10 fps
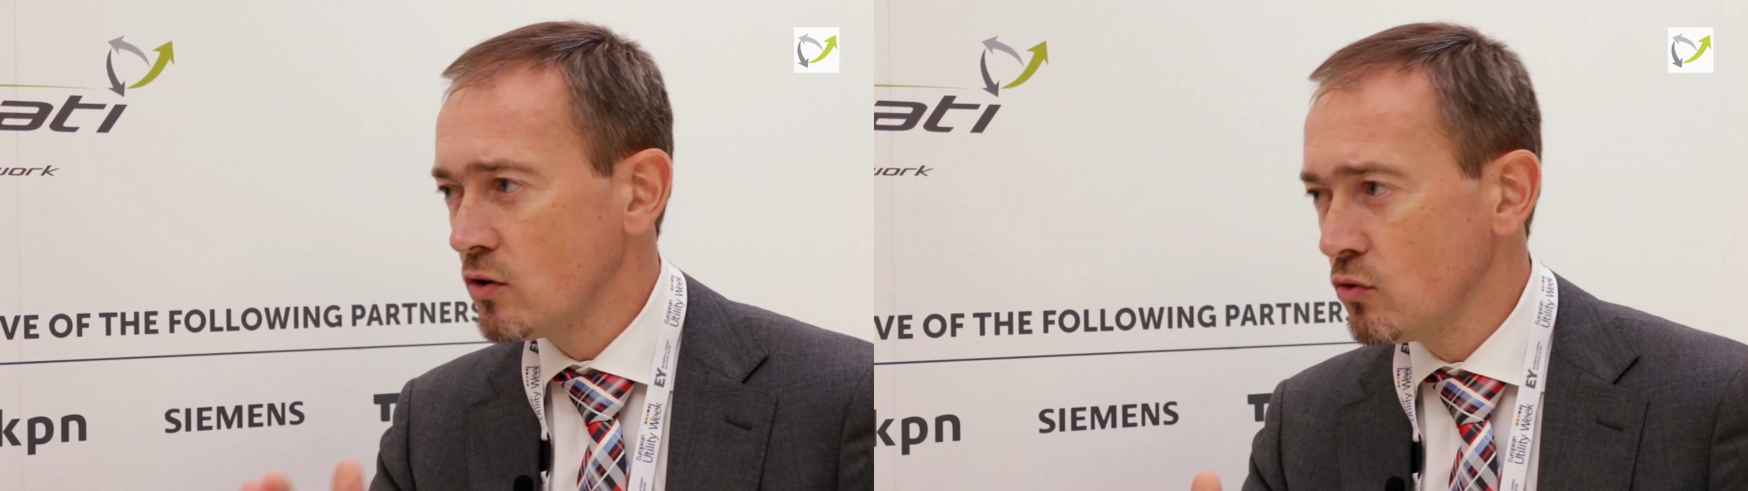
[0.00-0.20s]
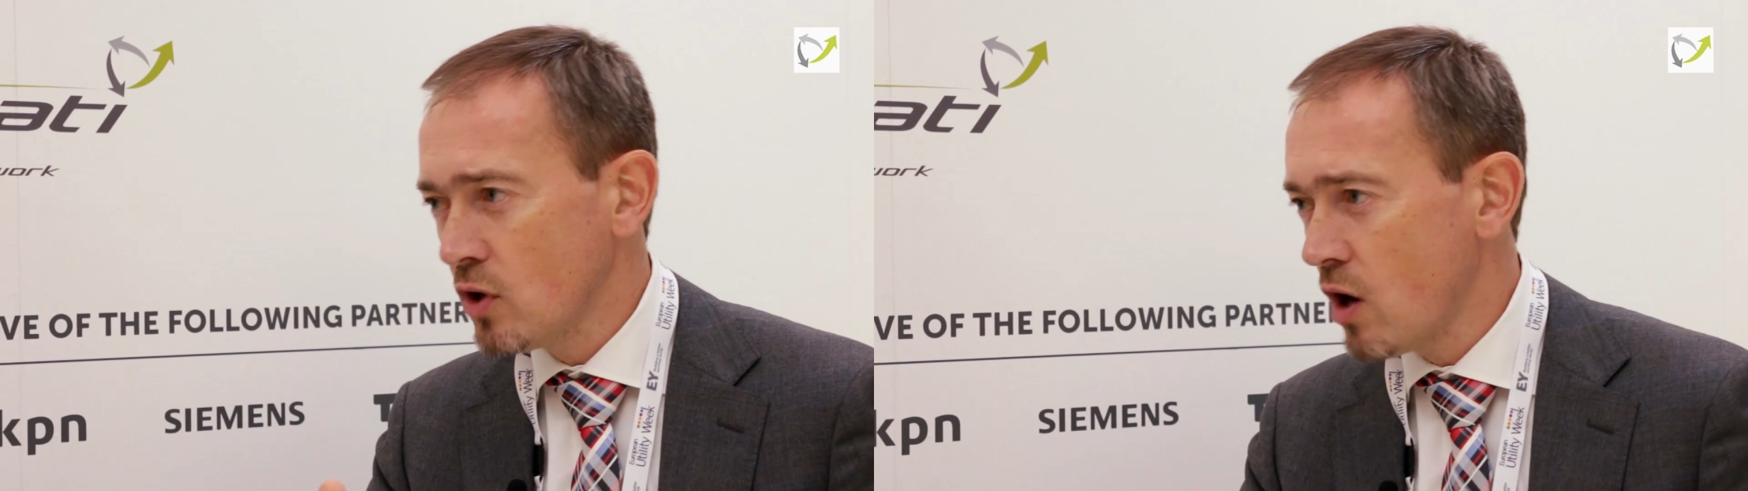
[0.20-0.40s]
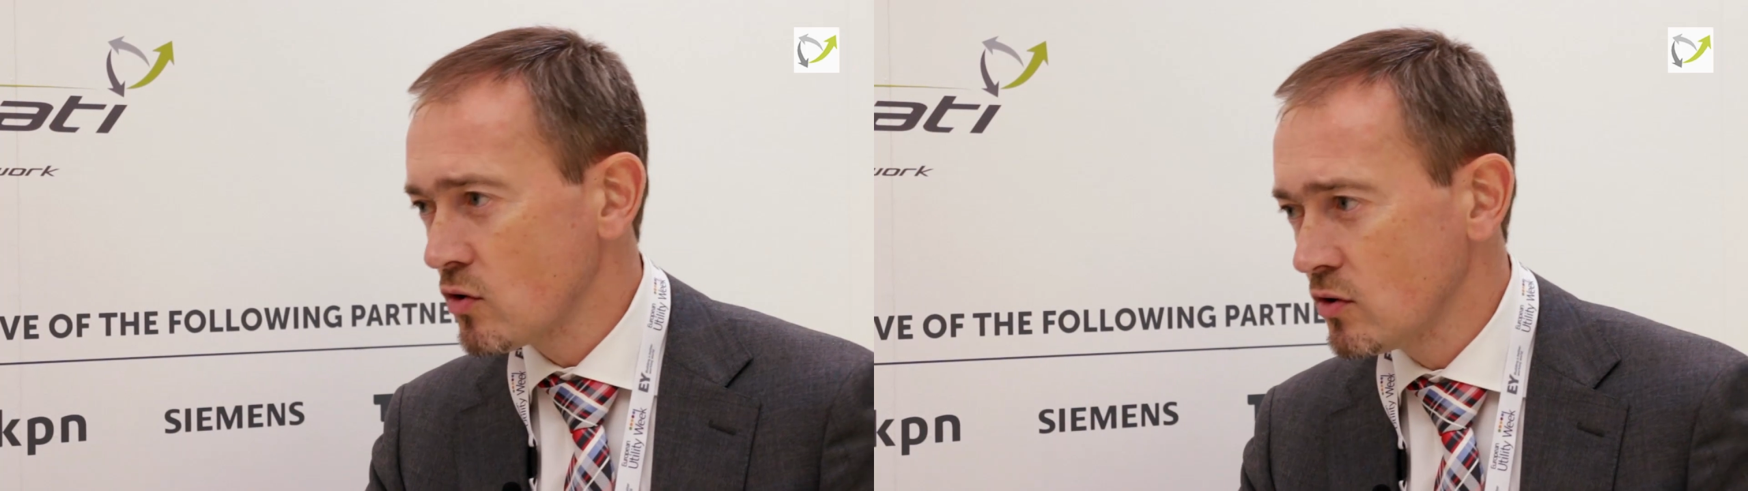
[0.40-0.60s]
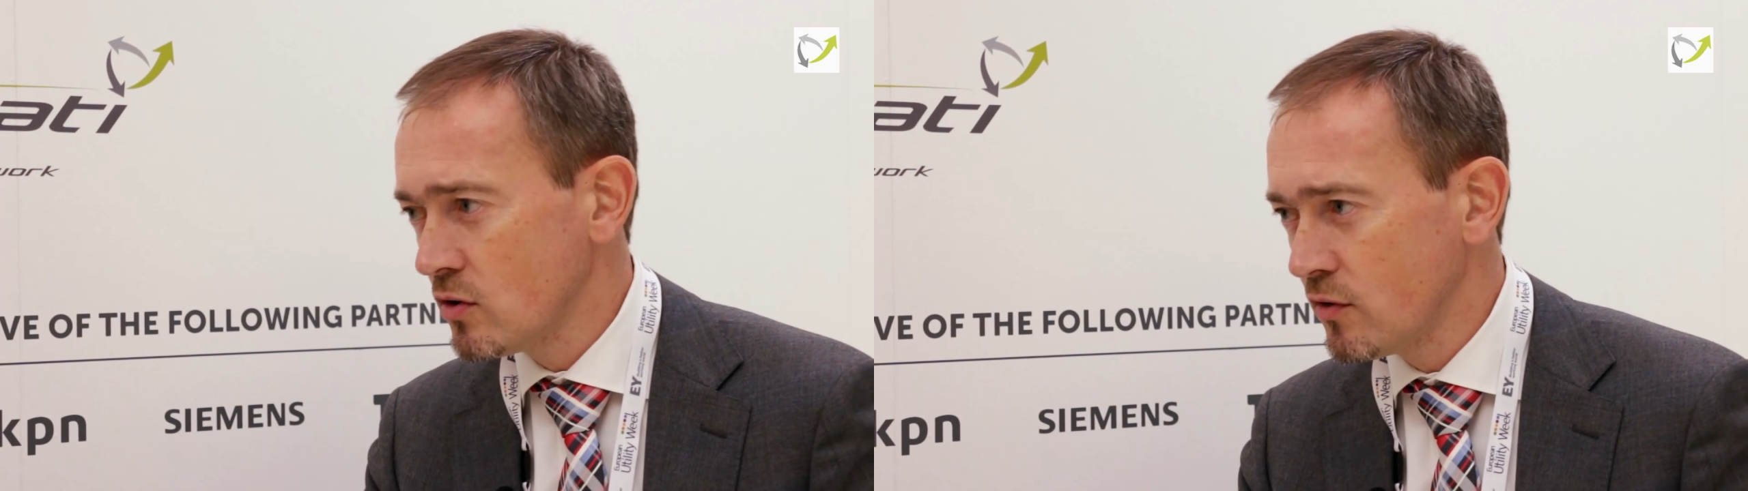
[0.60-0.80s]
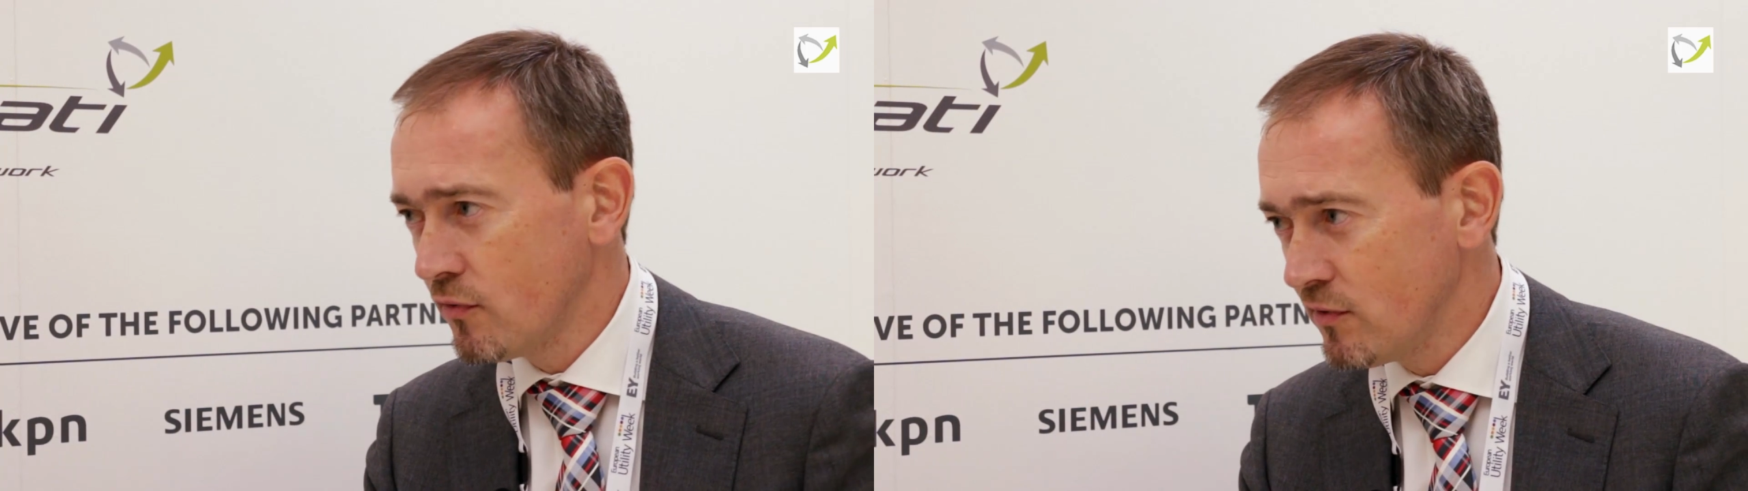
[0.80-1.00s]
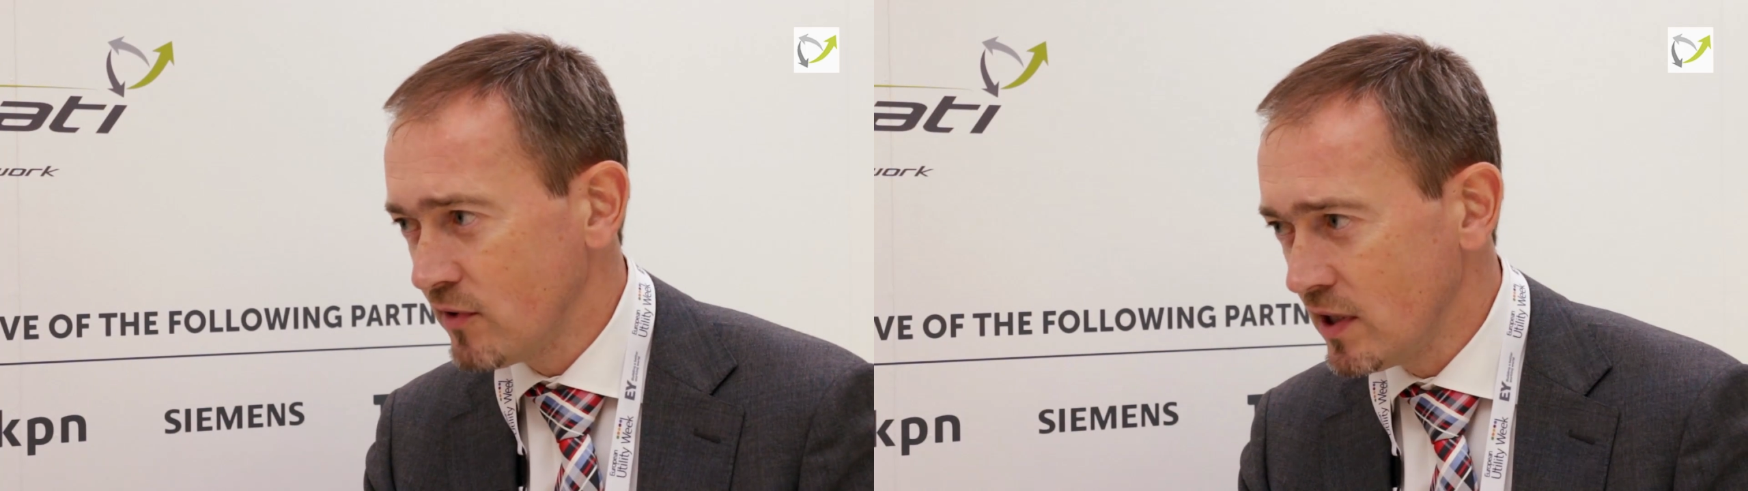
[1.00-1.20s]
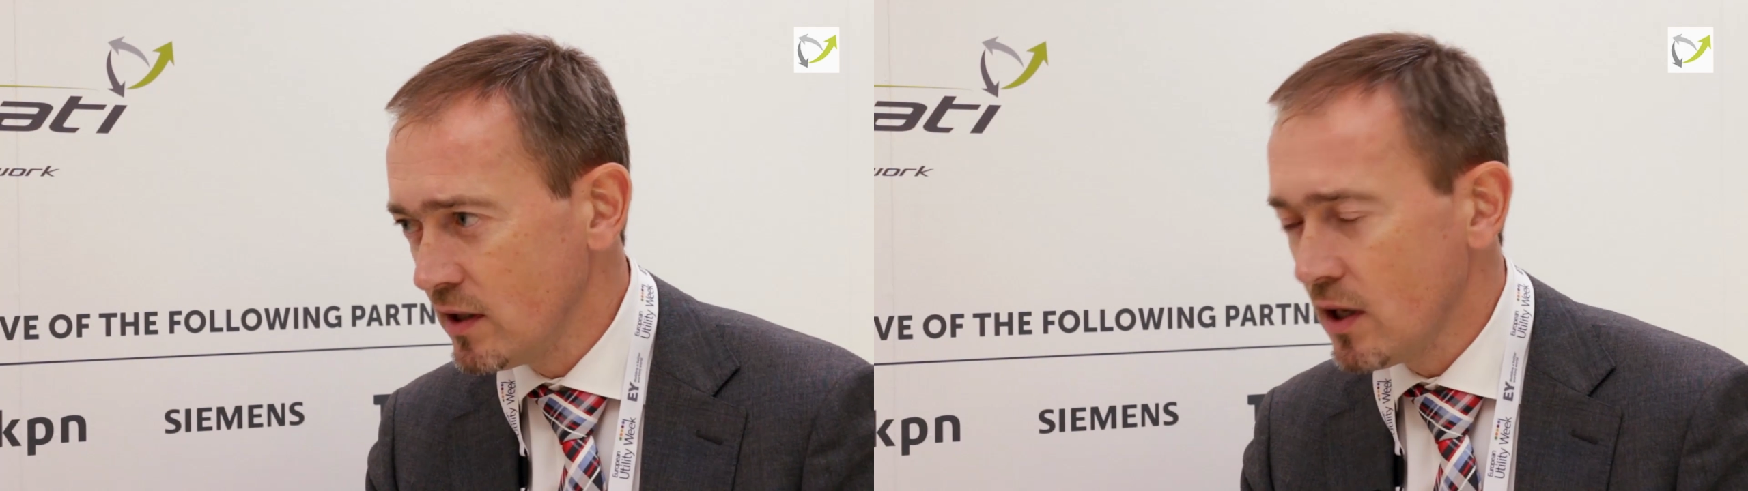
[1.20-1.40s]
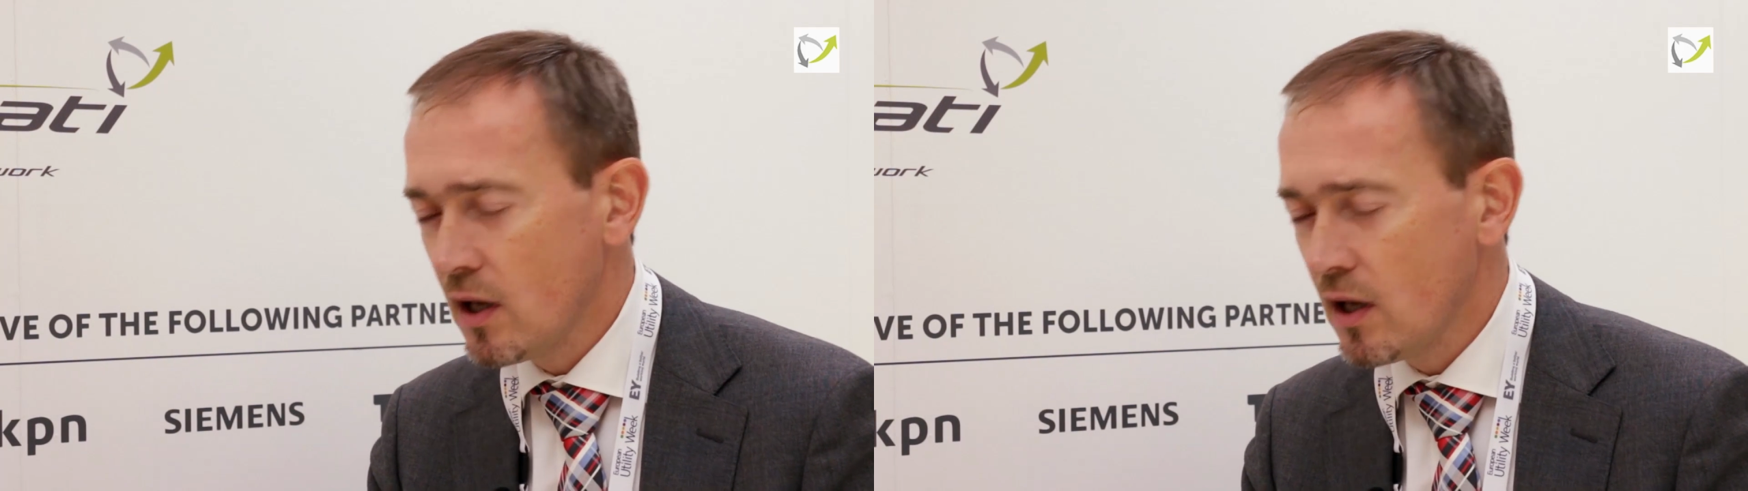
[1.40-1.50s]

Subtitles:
2050